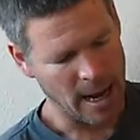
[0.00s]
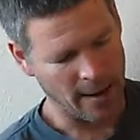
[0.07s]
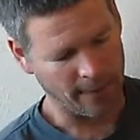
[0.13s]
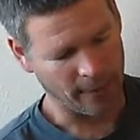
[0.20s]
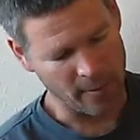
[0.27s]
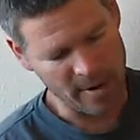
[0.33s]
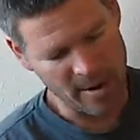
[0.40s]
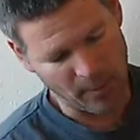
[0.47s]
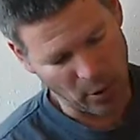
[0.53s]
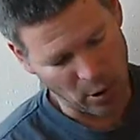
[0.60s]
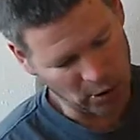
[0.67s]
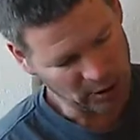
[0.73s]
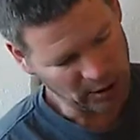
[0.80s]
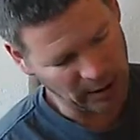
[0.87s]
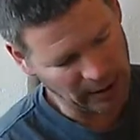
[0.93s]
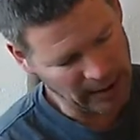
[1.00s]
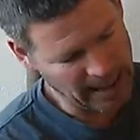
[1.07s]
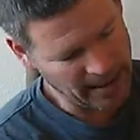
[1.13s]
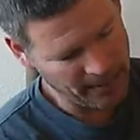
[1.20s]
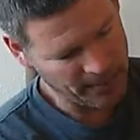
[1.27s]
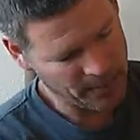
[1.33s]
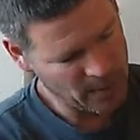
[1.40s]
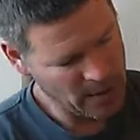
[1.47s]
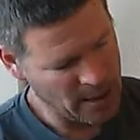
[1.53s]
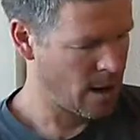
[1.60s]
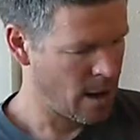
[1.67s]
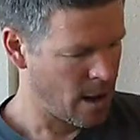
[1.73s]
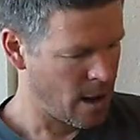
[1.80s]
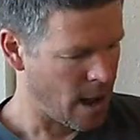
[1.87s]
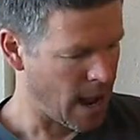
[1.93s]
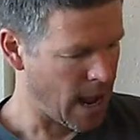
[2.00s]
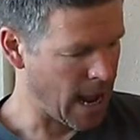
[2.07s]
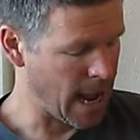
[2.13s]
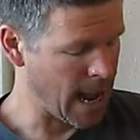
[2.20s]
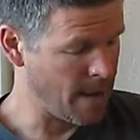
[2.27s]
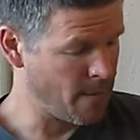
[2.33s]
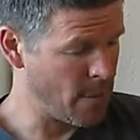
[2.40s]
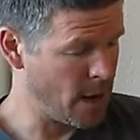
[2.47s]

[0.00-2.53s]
For me personally, I